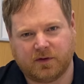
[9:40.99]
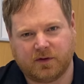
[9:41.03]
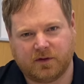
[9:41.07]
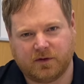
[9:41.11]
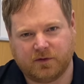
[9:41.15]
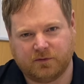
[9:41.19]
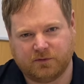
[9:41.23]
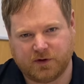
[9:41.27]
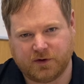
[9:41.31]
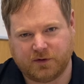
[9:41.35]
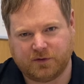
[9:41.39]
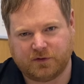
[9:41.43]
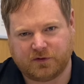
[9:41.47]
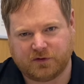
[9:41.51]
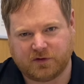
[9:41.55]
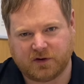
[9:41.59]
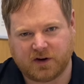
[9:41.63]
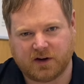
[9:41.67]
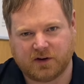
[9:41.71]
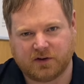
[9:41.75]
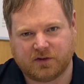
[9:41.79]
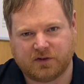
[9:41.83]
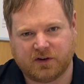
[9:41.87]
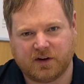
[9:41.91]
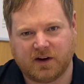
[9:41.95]
the roof
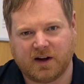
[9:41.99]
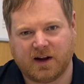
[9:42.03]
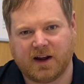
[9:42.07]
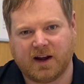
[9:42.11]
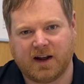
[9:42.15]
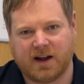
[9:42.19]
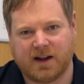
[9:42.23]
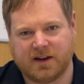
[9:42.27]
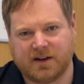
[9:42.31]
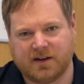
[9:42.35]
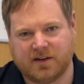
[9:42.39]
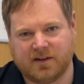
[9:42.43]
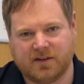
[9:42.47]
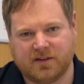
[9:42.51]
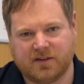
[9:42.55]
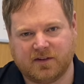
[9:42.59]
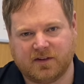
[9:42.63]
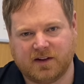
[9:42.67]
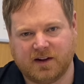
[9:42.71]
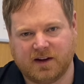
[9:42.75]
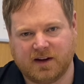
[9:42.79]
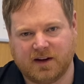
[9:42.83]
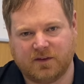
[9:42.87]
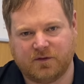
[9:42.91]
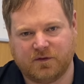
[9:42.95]
structure and
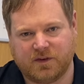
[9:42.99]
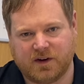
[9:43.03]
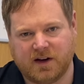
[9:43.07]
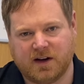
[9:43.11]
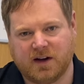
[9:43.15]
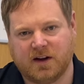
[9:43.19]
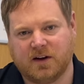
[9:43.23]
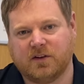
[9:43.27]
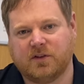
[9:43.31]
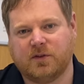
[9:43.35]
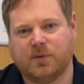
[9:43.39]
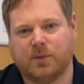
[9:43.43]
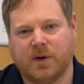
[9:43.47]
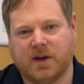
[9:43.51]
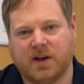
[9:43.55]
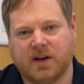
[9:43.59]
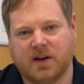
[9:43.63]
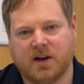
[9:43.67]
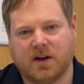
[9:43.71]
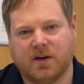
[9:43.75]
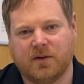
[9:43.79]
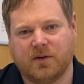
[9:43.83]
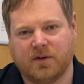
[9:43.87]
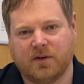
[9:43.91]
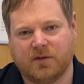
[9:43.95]
the Velux
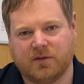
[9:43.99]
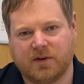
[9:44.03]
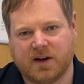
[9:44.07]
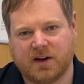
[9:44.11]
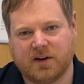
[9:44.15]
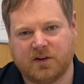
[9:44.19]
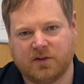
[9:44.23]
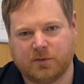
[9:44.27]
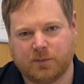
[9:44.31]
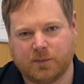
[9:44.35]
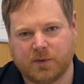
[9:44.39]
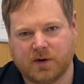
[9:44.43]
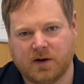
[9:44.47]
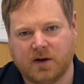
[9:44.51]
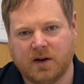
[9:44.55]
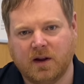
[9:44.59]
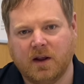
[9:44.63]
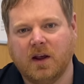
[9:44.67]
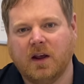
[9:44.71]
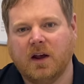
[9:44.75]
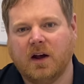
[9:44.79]
window arrangement.